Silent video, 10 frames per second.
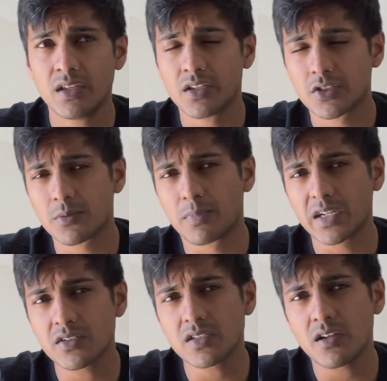So
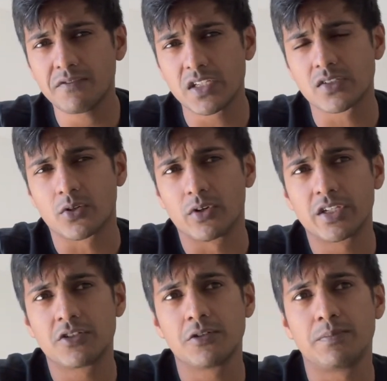Microsoft is
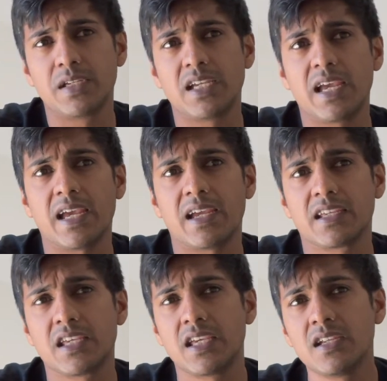going to be
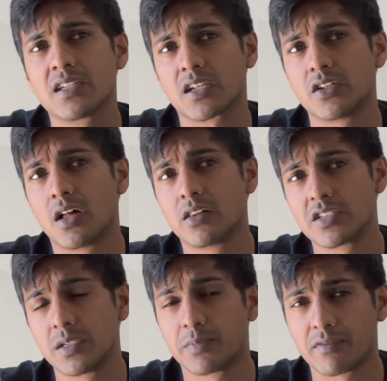a key
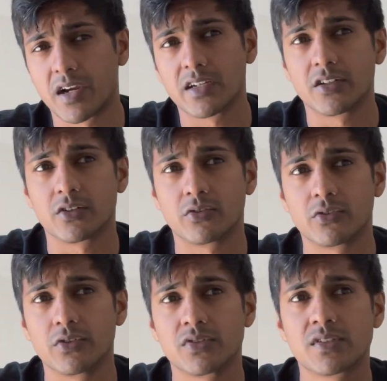technology provider to
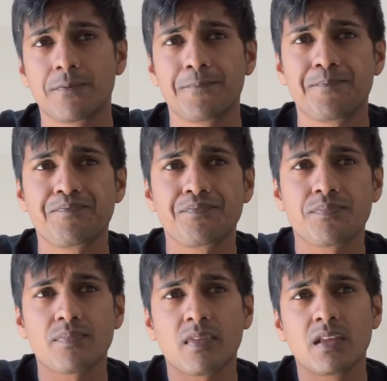Cruise.
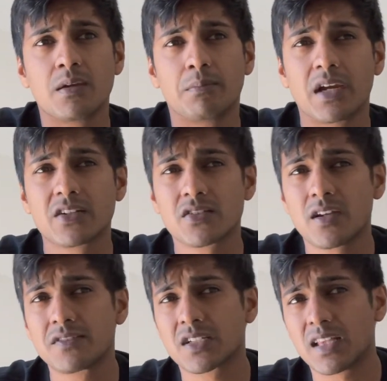
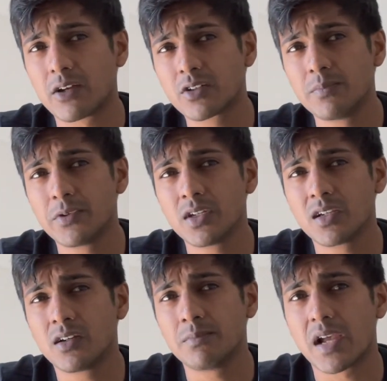Microsoft's cloud
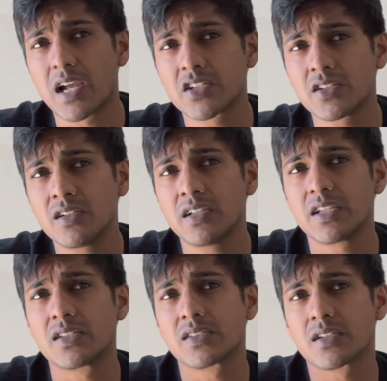computing arm, Azure,
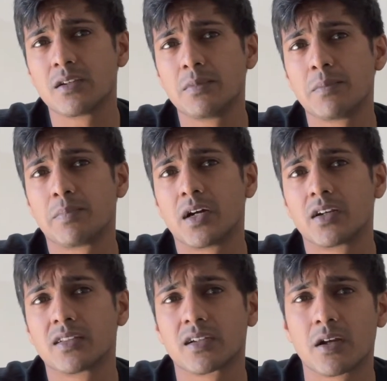is going to be
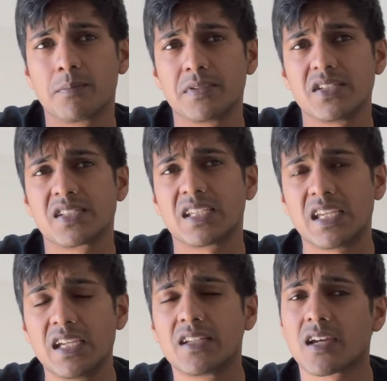part of the company's
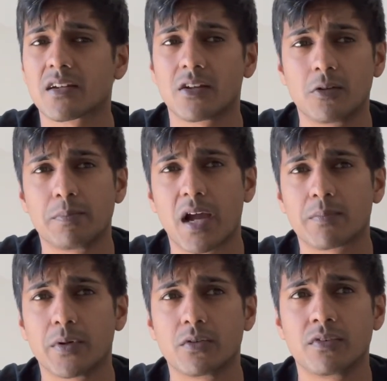key technical
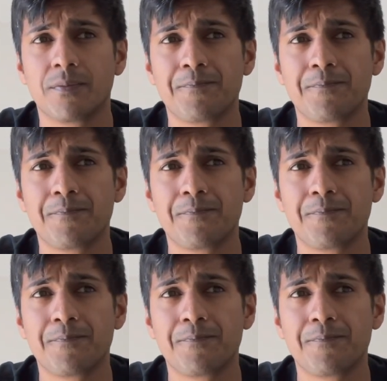backbone.